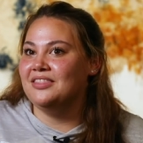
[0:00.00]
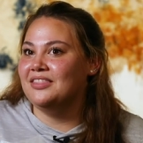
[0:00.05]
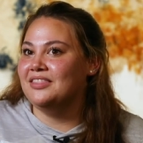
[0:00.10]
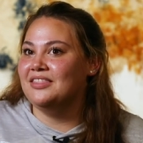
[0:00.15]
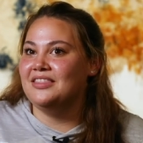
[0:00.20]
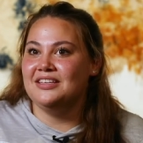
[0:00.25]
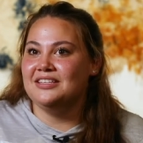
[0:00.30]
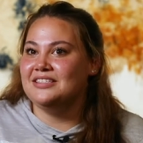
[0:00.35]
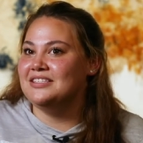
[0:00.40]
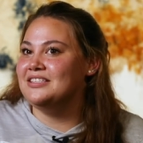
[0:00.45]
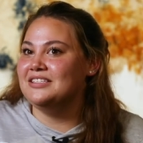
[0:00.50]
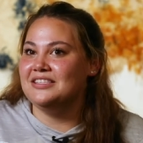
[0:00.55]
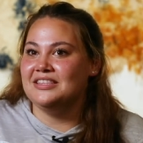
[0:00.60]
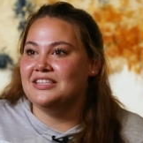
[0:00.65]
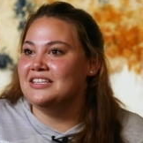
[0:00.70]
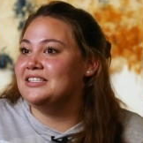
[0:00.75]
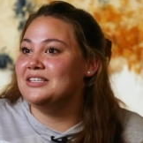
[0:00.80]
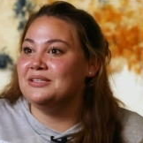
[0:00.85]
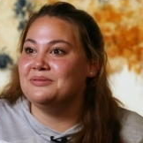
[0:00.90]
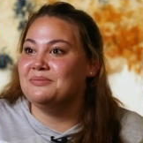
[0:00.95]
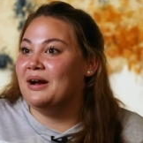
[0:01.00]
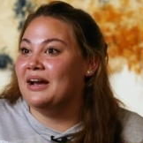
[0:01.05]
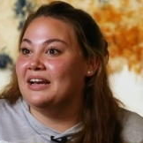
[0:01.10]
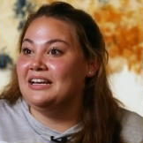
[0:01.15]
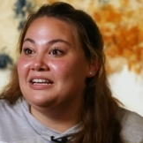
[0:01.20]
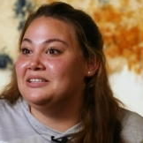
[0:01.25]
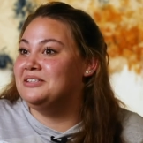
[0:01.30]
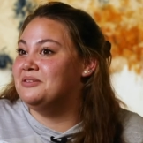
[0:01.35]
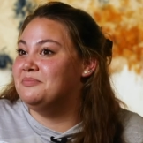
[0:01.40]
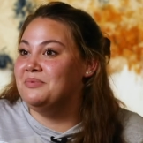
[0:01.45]
this is, this is where I
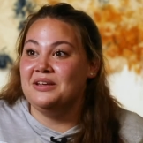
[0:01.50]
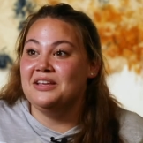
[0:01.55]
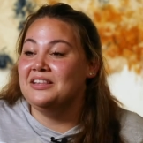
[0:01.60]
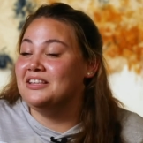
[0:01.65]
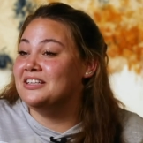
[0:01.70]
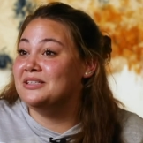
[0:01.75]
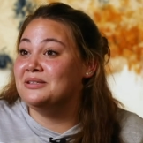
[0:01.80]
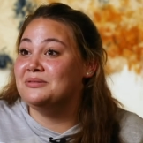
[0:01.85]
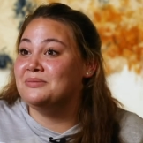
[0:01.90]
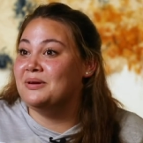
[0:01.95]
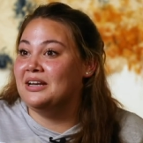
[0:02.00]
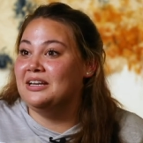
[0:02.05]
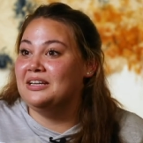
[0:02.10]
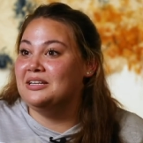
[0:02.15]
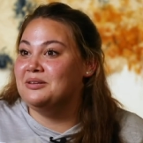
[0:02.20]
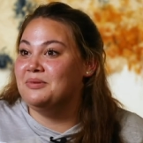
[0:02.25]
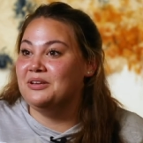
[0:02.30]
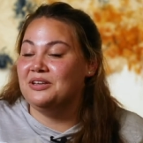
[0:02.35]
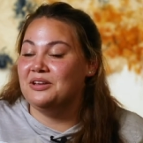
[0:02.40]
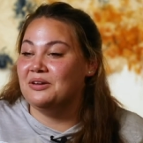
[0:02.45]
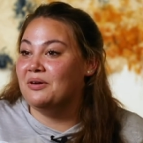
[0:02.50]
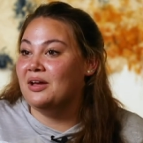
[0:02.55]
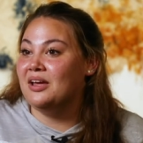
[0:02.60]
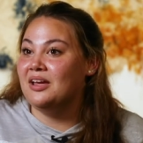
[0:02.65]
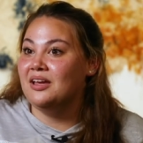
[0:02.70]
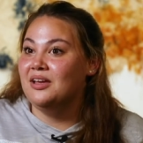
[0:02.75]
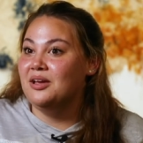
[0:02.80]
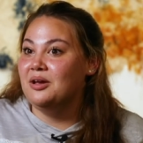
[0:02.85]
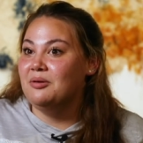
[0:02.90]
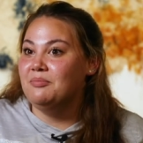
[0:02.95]
need to be and this is what I need to be
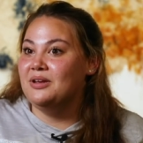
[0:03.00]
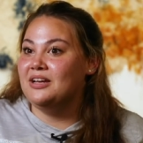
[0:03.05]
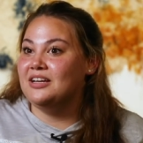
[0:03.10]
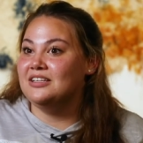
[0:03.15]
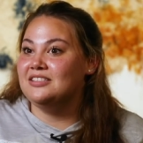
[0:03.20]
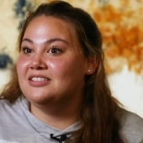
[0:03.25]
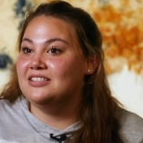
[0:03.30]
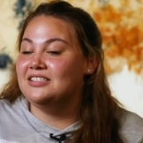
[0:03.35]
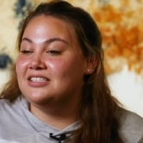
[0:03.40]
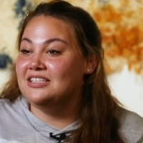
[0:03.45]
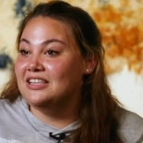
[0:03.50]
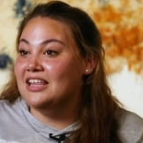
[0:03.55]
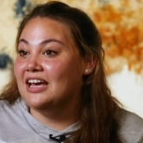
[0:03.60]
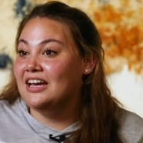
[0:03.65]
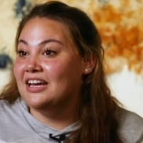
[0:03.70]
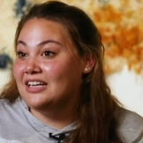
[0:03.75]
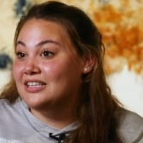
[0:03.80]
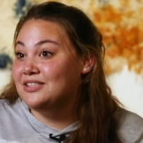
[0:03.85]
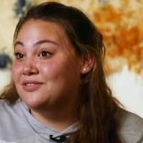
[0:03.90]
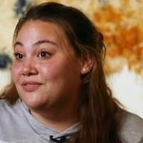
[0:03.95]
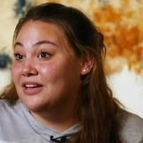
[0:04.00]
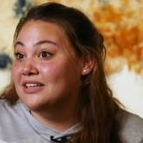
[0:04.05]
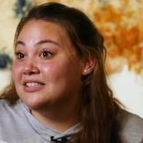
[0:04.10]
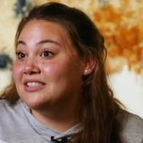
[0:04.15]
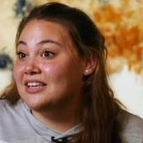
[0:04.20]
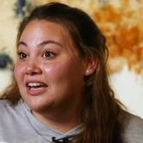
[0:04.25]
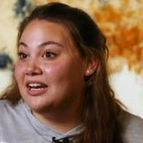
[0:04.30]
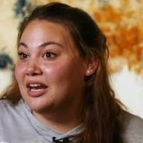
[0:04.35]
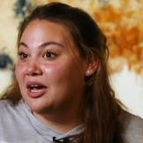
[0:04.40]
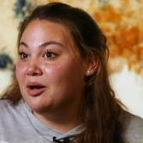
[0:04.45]
doing. Because to see that kid's
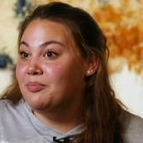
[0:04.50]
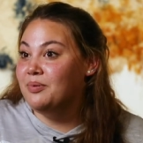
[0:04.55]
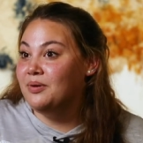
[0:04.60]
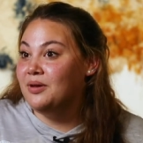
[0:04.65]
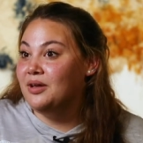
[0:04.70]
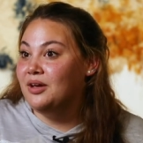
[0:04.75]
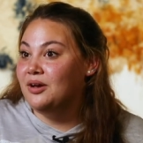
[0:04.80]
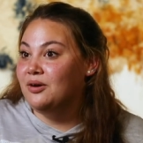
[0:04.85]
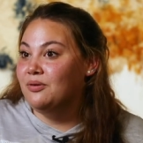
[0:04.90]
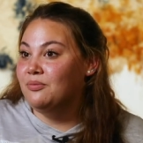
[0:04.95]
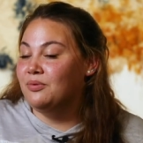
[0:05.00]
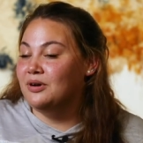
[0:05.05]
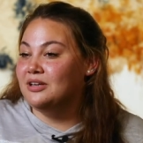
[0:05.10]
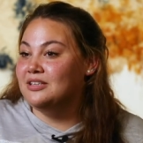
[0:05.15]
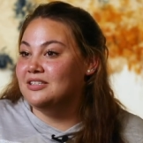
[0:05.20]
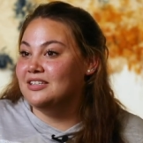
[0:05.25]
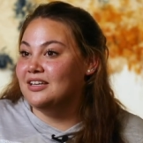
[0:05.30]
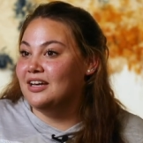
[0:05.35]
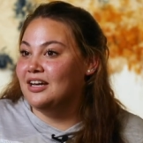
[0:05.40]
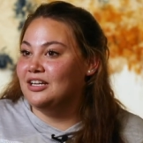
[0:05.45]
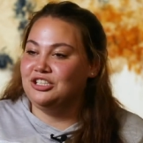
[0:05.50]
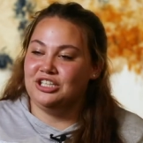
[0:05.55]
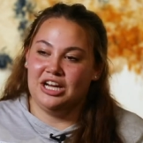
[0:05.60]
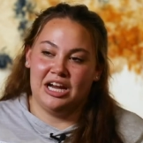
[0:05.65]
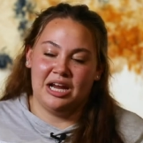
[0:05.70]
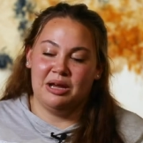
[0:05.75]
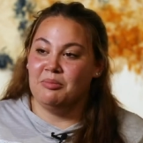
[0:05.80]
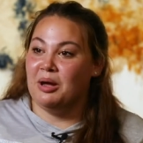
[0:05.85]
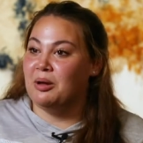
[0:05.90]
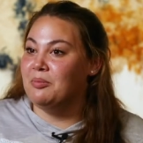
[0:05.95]
face light up was a
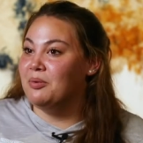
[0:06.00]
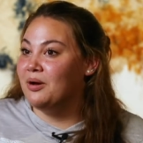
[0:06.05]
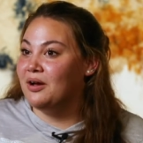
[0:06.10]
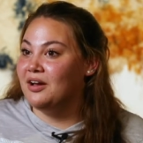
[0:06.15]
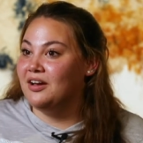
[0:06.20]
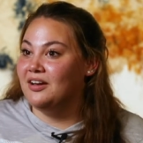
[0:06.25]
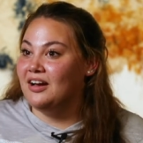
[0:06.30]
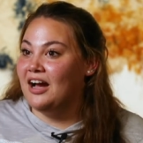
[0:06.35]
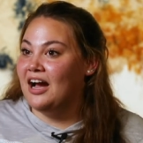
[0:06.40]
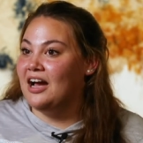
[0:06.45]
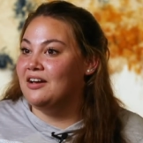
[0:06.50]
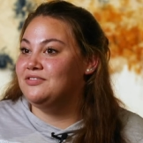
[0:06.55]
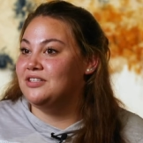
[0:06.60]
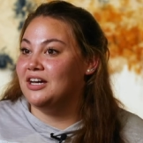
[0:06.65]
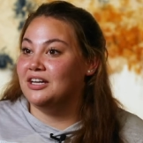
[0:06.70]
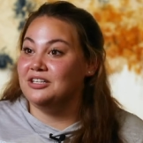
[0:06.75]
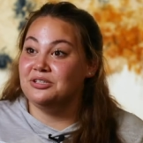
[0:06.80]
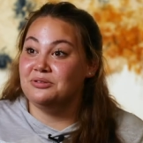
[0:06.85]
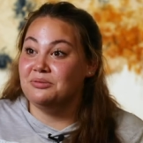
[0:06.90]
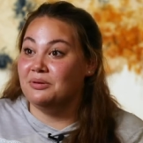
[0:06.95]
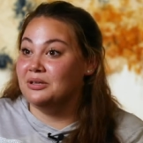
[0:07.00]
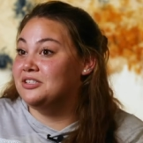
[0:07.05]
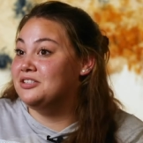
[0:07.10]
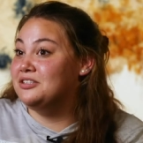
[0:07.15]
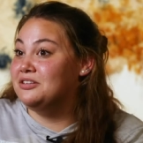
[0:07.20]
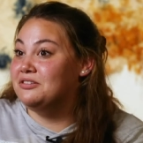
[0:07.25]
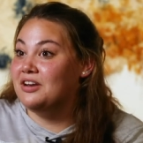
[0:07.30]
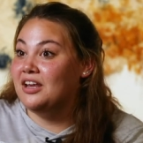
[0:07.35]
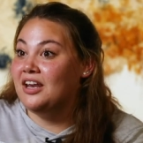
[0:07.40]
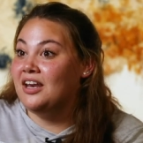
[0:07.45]
check in my book. I've touched one
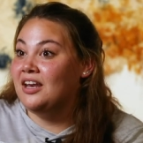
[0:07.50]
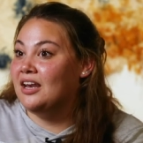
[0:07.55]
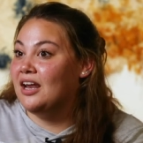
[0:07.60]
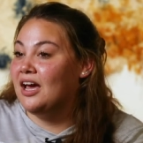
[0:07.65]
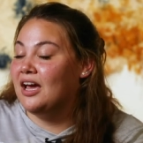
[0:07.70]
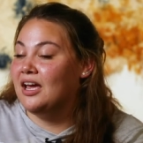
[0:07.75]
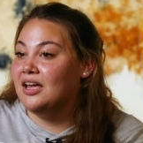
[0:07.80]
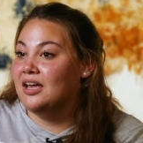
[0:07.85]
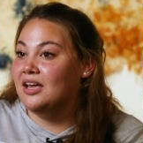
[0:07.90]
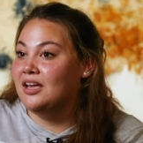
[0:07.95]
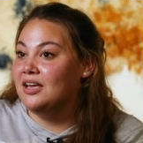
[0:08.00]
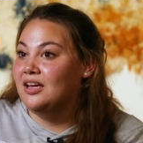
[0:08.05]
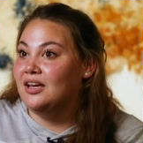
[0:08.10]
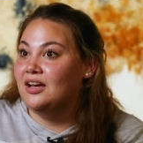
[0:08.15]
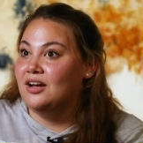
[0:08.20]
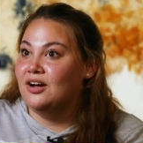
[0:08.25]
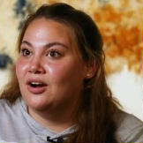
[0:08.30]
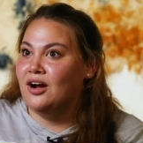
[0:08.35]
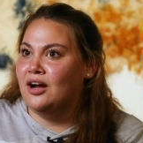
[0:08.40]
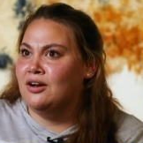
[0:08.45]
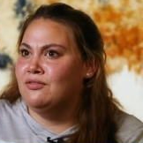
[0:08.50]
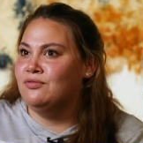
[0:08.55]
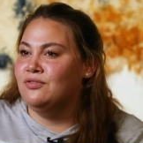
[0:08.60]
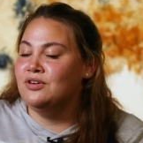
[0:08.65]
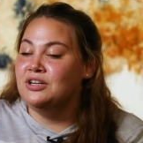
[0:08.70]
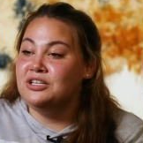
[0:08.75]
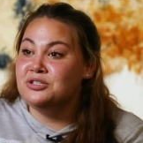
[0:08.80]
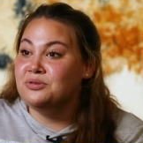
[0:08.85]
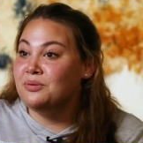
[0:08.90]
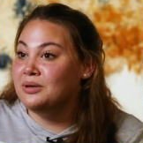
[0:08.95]
student and I, I've
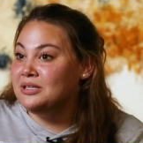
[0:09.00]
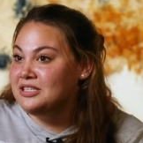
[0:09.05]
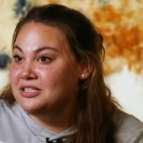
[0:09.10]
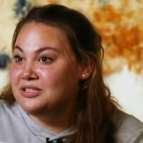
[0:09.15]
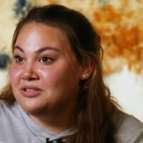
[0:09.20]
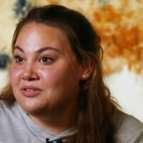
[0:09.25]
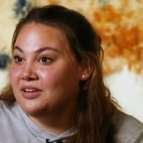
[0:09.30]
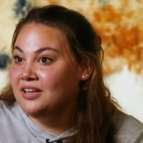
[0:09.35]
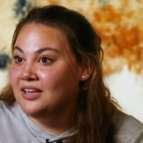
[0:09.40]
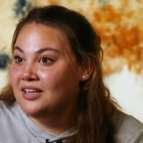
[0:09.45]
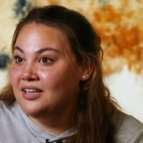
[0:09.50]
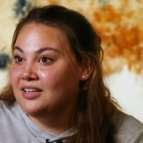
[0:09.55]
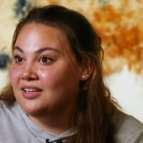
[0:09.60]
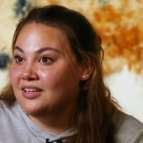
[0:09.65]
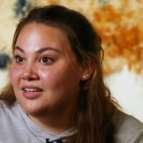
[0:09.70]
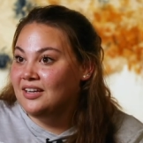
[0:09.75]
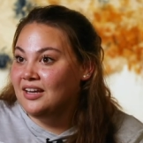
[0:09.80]
reached one student